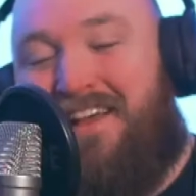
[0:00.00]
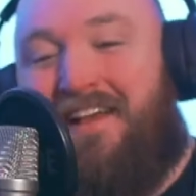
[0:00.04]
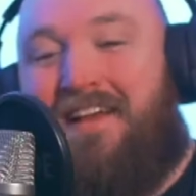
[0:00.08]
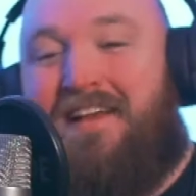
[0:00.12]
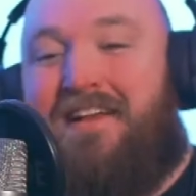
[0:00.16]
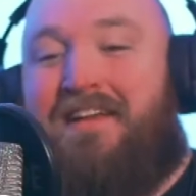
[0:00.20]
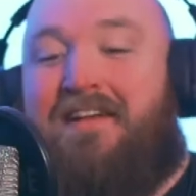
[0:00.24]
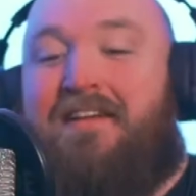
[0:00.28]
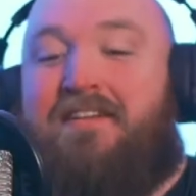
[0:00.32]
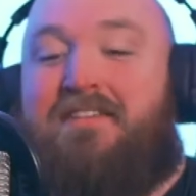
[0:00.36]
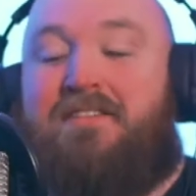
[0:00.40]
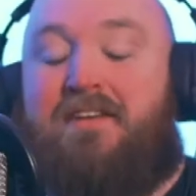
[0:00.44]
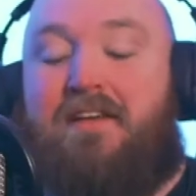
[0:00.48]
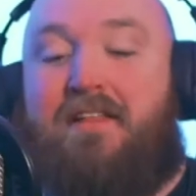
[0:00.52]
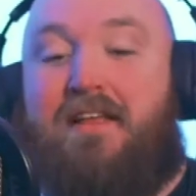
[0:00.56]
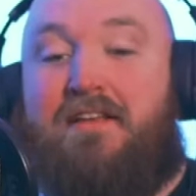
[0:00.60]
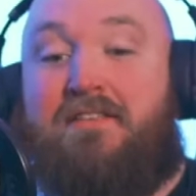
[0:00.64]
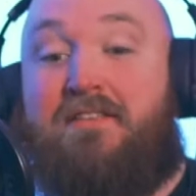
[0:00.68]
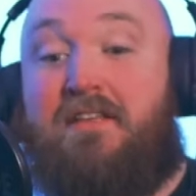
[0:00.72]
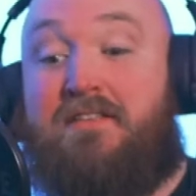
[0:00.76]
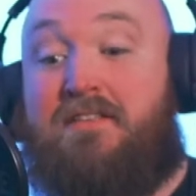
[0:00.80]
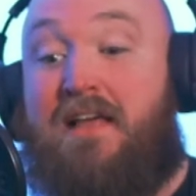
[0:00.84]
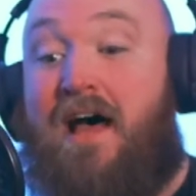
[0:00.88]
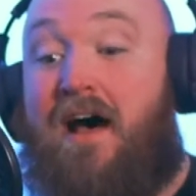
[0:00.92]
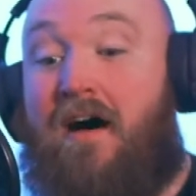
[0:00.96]
Yeah. So
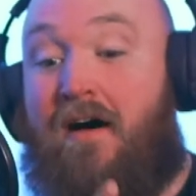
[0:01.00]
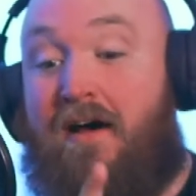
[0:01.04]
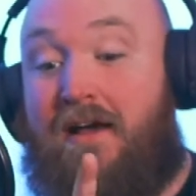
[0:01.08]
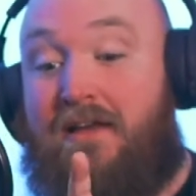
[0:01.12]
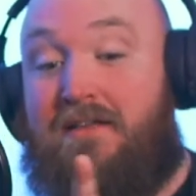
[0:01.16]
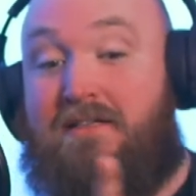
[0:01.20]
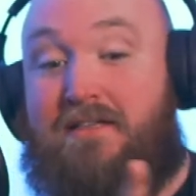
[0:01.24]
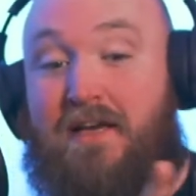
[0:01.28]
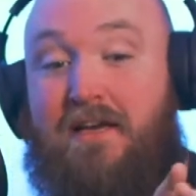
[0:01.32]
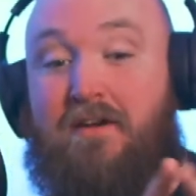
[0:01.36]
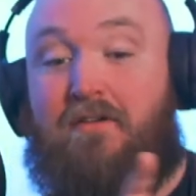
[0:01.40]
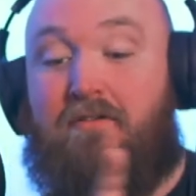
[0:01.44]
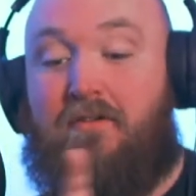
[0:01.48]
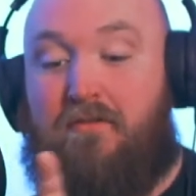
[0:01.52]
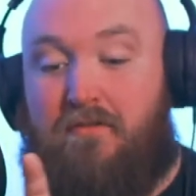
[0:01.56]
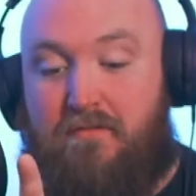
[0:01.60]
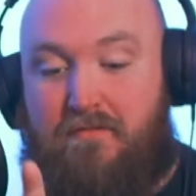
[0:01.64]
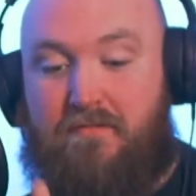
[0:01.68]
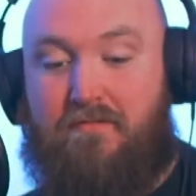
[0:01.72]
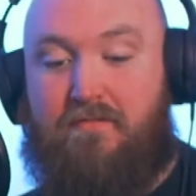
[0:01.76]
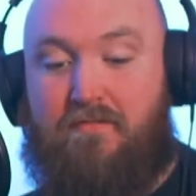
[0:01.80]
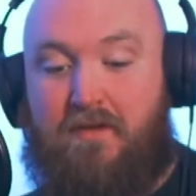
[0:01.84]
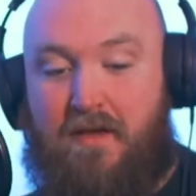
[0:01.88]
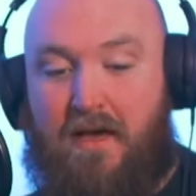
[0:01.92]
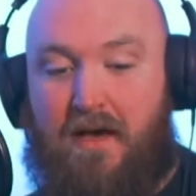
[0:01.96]
there's just that idea
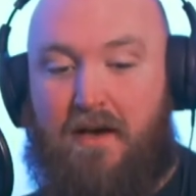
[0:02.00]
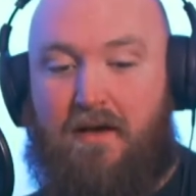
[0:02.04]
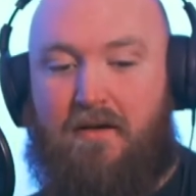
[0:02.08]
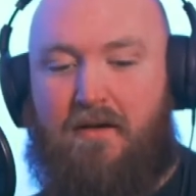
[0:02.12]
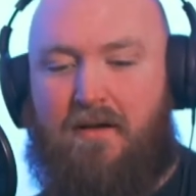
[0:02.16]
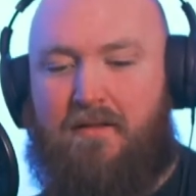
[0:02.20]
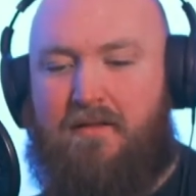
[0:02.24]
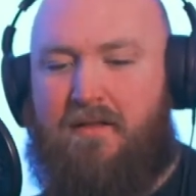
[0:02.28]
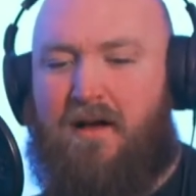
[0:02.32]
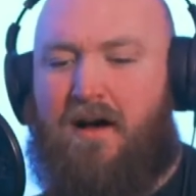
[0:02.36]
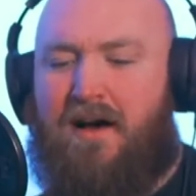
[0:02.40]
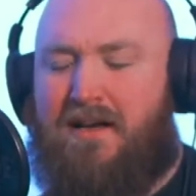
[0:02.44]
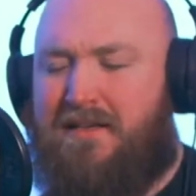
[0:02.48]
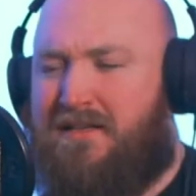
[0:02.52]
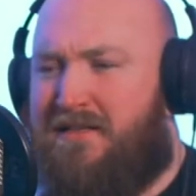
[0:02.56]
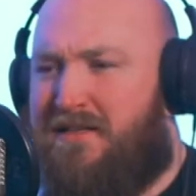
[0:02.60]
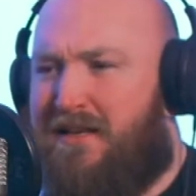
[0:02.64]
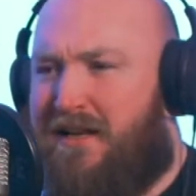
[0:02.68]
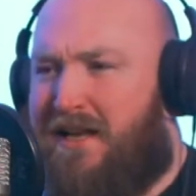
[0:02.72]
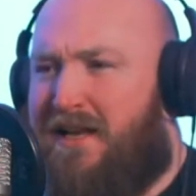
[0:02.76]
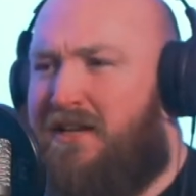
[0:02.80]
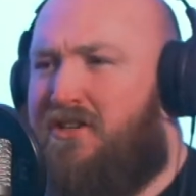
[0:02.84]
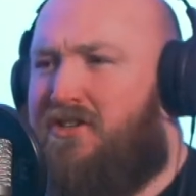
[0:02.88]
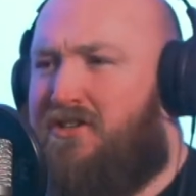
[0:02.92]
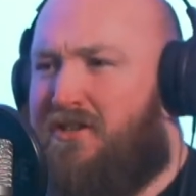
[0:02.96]
of yeah uh,
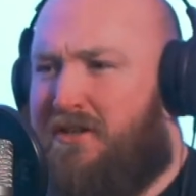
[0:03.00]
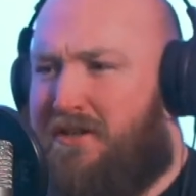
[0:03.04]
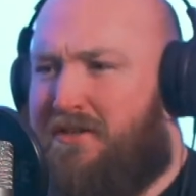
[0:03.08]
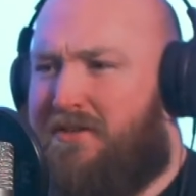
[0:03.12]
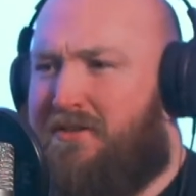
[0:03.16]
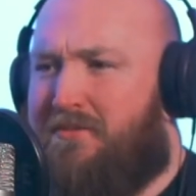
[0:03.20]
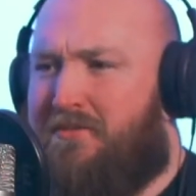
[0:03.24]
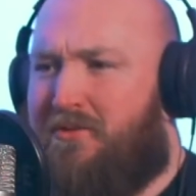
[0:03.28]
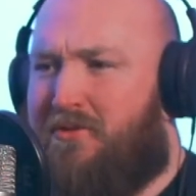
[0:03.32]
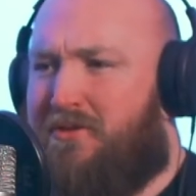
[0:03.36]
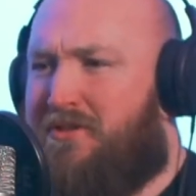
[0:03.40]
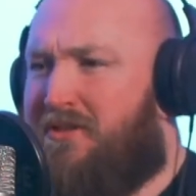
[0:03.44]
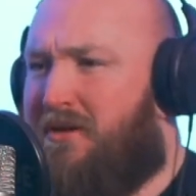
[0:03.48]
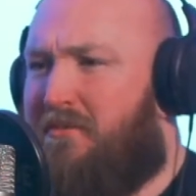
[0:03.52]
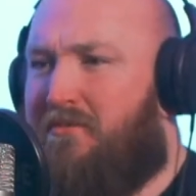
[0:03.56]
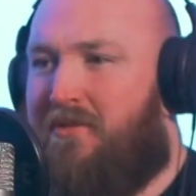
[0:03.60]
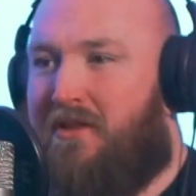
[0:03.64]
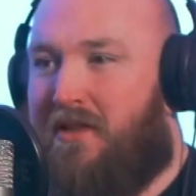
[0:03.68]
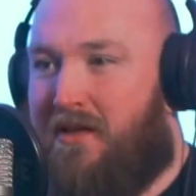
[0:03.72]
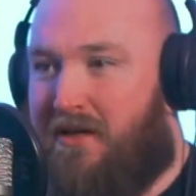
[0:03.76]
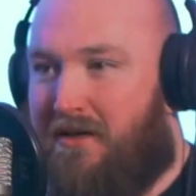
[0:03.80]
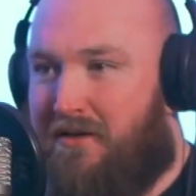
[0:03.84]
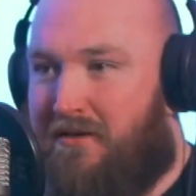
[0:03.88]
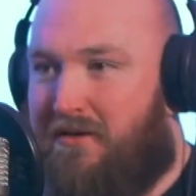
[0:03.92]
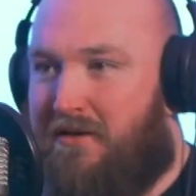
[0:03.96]
isolationism or
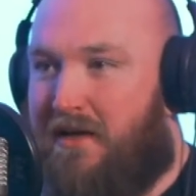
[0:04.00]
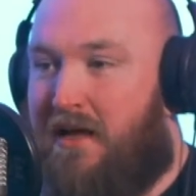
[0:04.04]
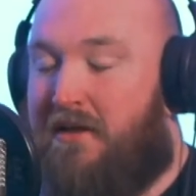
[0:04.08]
something.